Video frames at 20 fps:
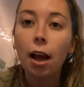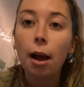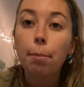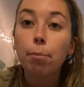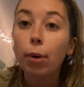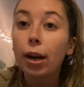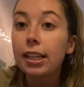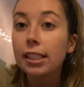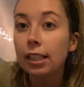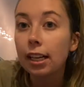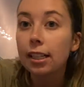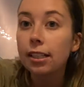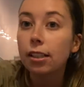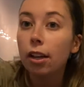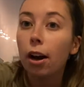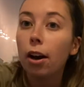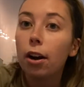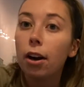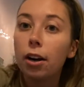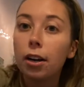Bracelets
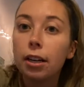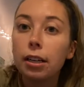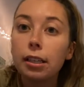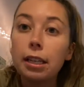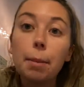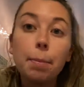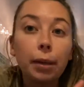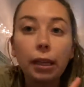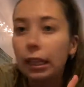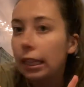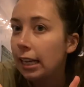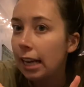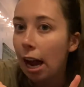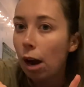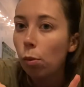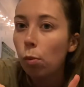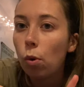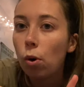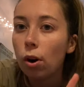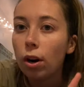are typically not
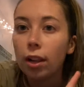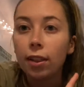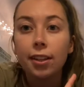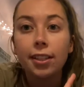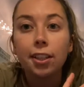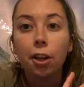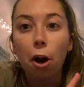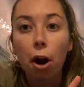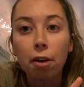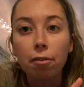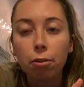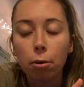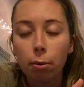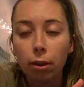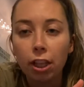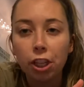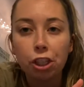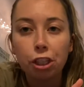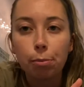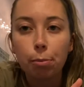worn unless they are for
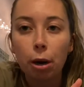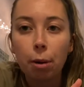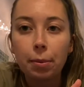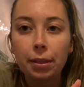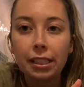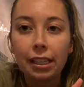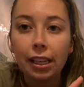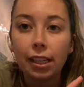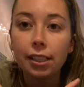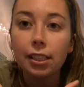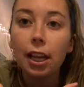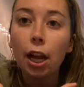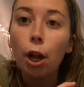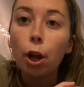religious purposes.